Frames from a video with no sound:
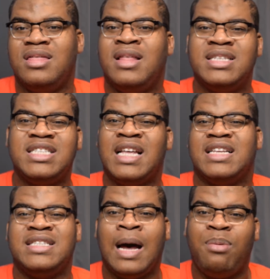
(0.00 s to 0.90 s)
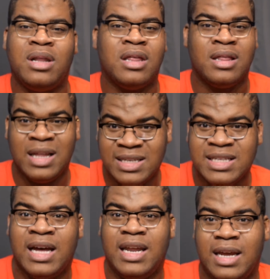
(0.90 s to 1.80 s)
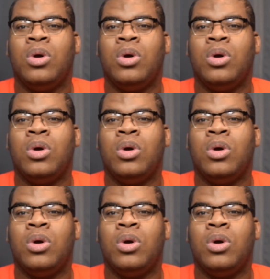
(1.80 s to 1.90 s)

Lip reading: this is at the top of the list, honey.